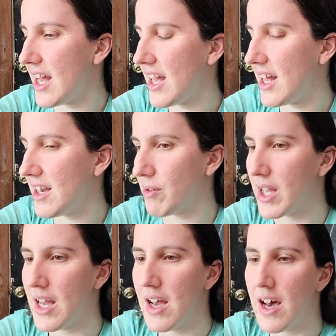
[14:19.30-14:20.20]

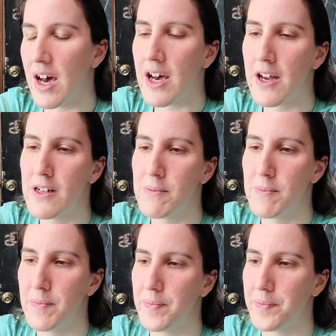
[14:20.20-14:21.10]
Anyway,
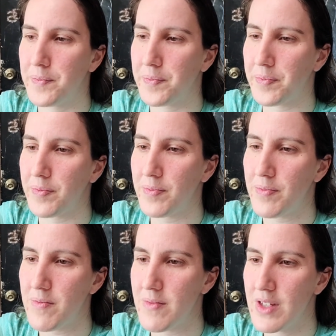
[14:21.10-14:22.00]

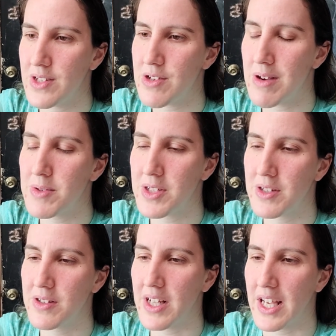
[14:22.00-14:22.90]
so I'm
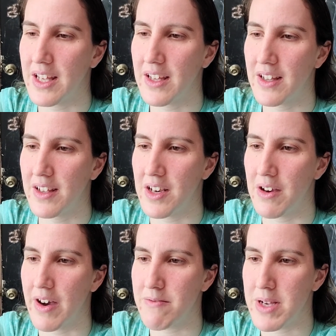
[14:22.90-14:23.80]
still like, you
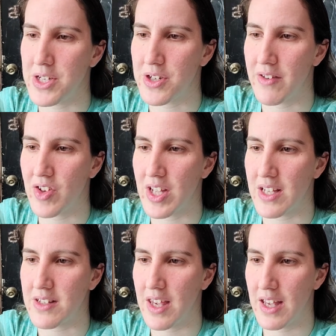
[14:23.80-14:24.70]
know, I've made sure
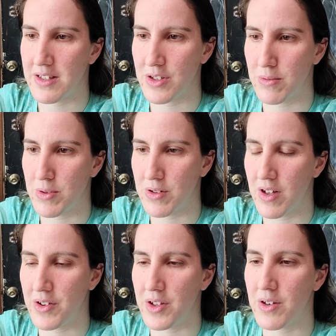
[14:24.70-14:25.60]
everything is
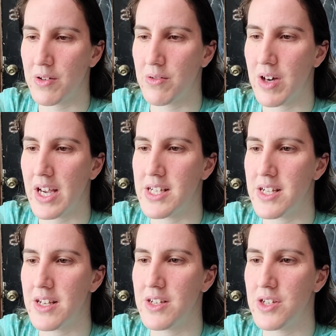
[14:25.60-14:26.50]
cancelable, although I
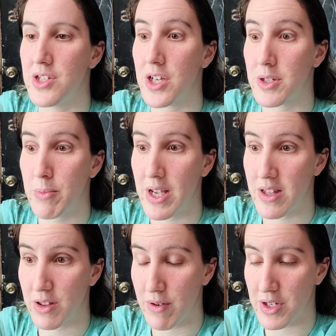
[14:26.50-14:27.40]
did just pay
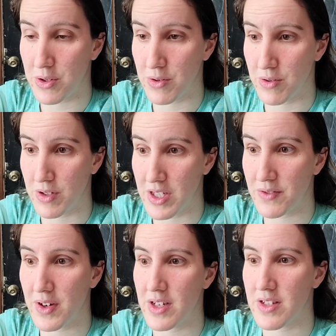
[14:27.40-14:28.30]
the threshold
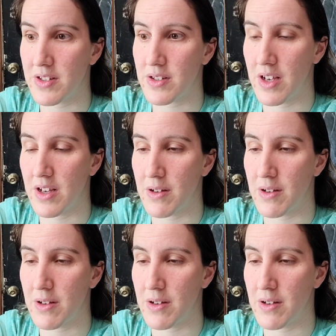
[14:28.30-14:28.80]
as far as